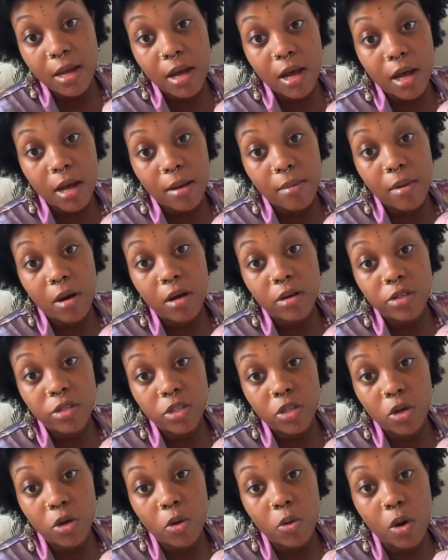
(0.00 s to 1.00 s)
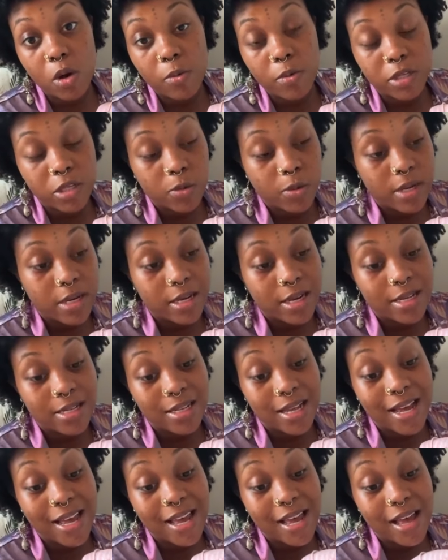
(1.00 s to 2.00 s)
Um, also on Witchy Wednesdays,
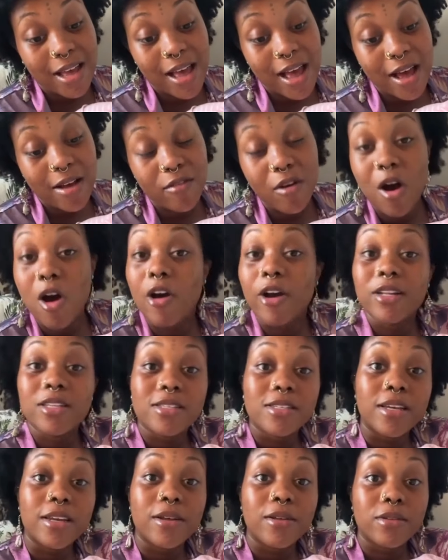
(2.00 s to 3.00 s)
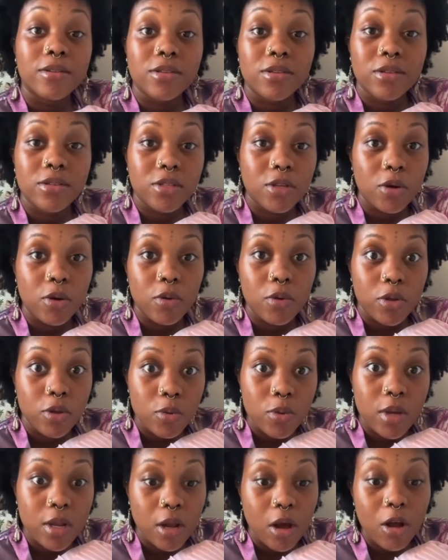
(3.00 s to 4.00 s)
I have art sales, so
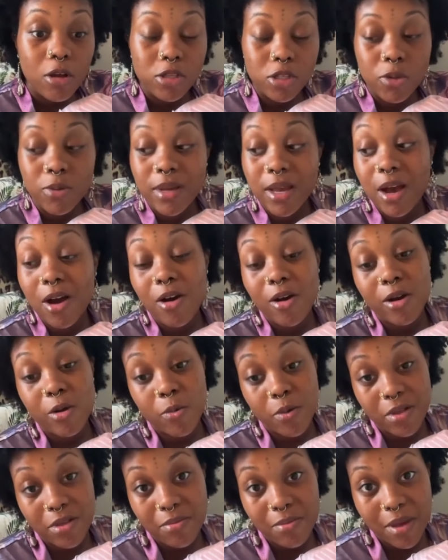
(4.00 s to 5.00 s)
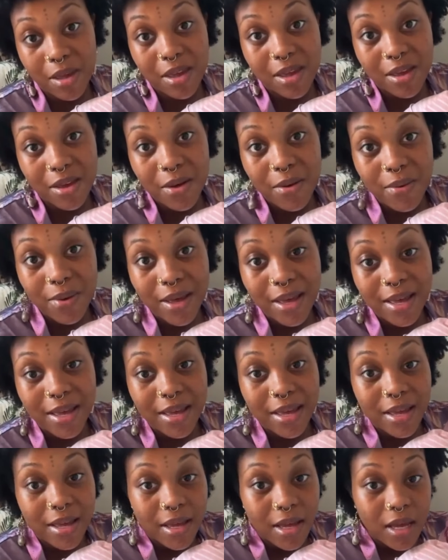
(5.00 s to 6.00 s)
you can also get art with me.
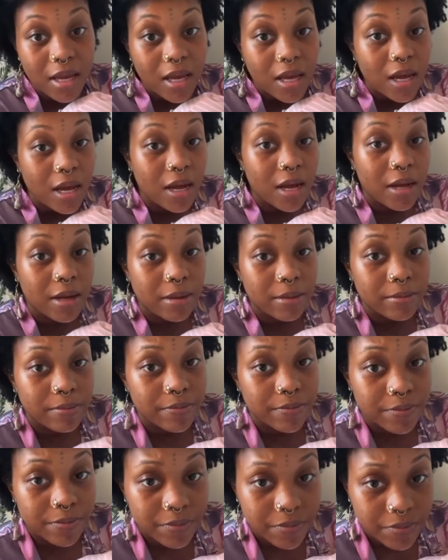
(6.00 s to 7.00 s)
Okay. Um,